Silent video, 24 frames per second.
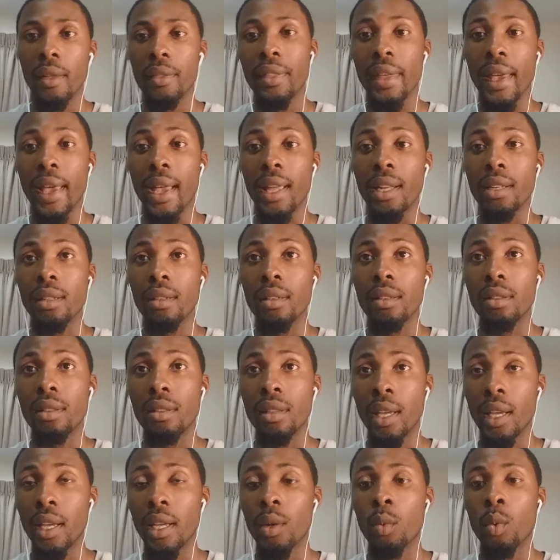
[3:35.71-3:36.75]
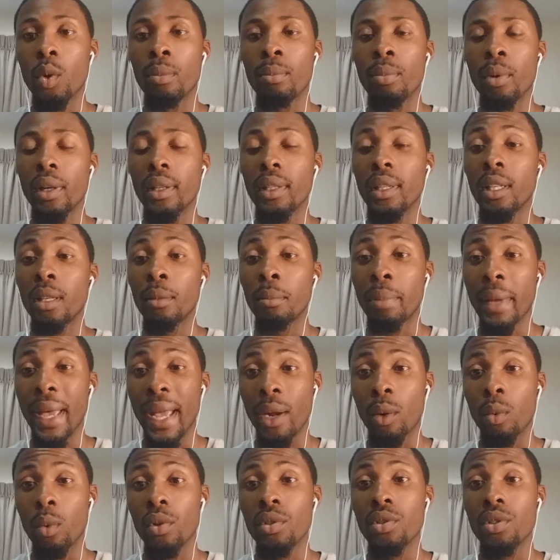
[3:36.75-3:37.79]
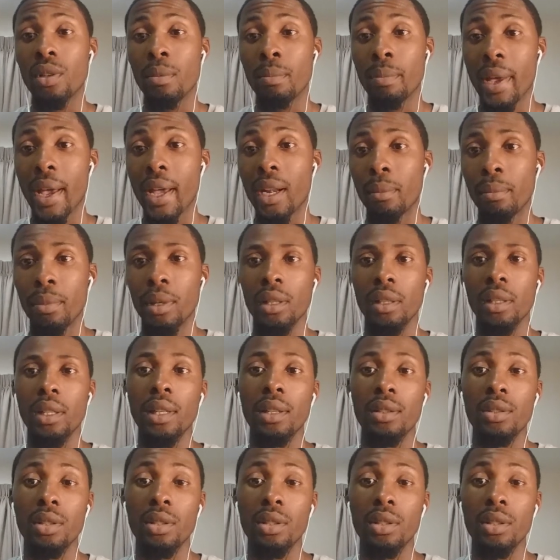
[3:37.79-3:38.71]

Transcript: that they were bringing backwards compatibility